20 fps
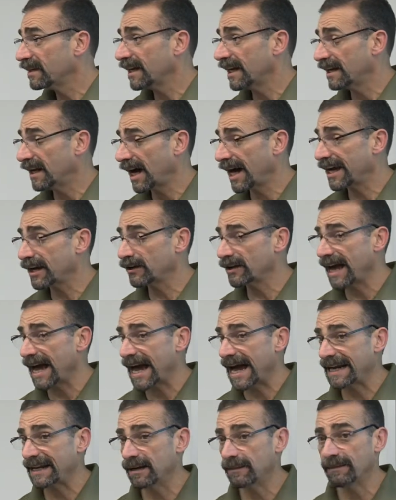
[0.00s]
An iron
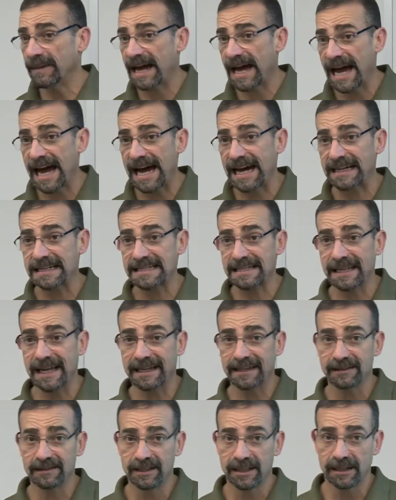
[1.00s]
atom acts
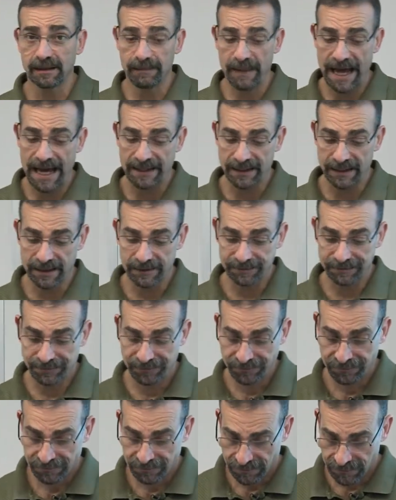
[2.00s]
like a little magnet.
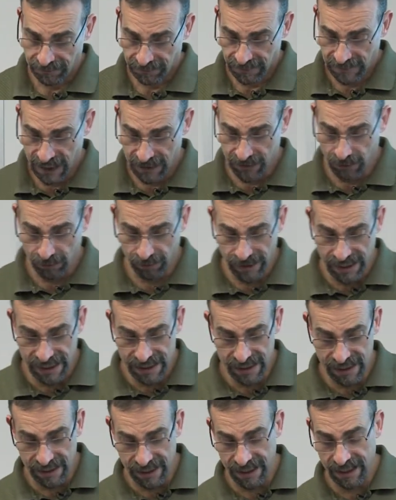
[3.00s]
And the
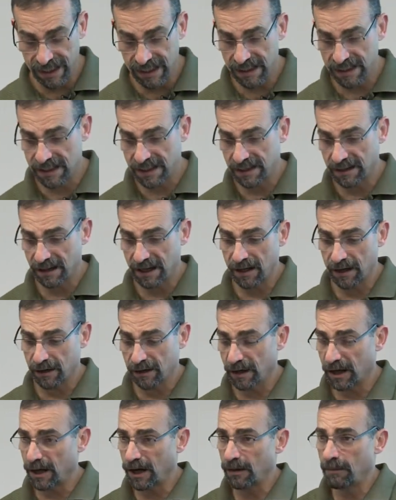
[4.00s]
reason is,
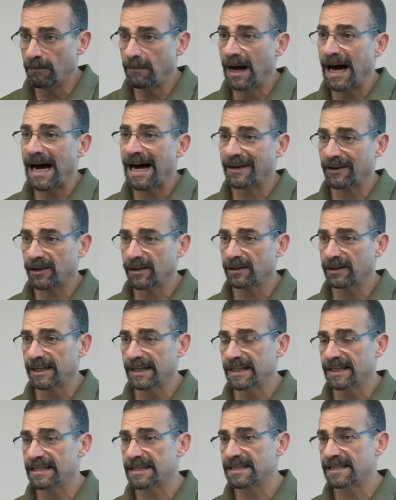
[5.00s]
or our model
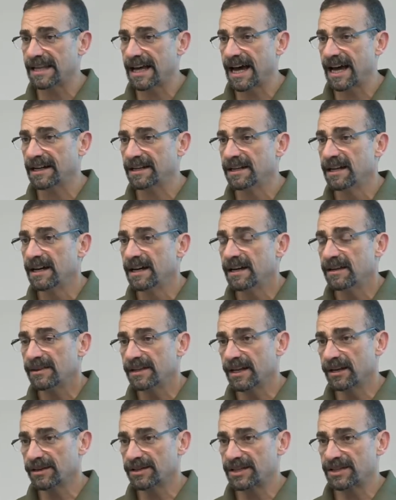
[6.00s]
is, that
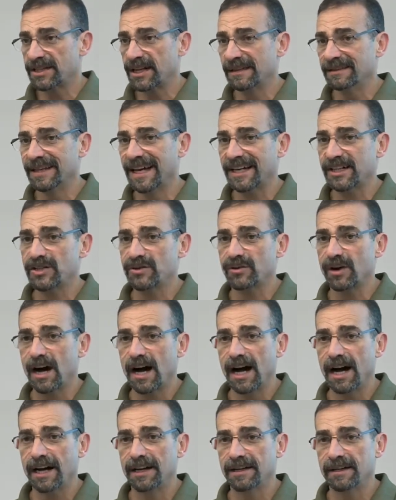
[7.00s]
there's
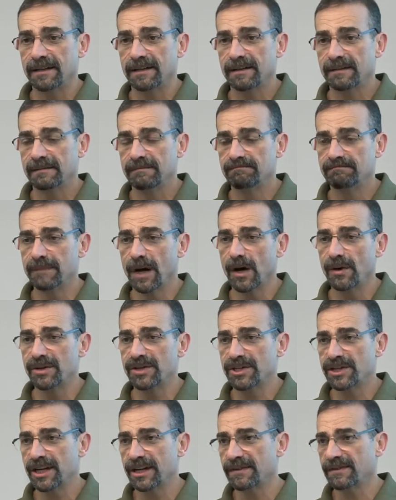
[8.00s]
electron
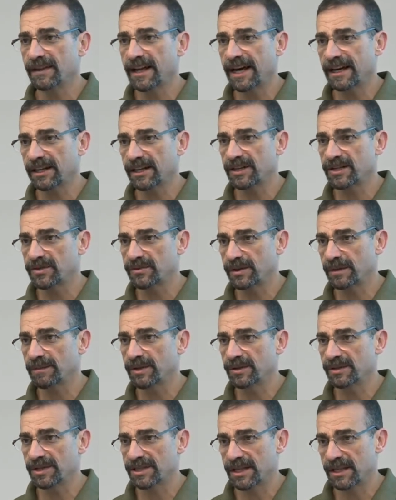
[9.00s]
motion that
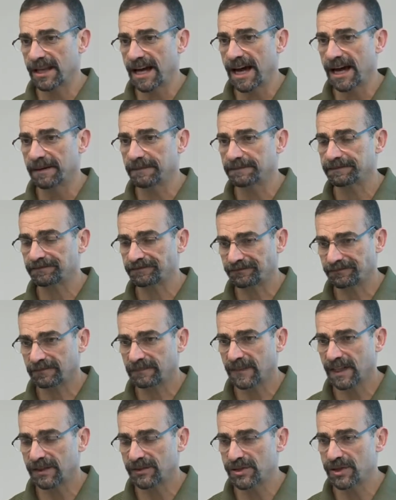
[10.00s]
contributes to that.
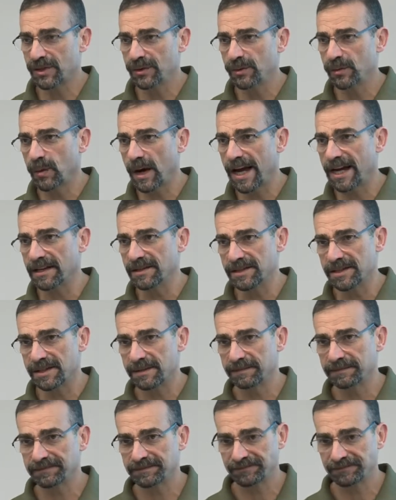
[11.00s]
Two ways.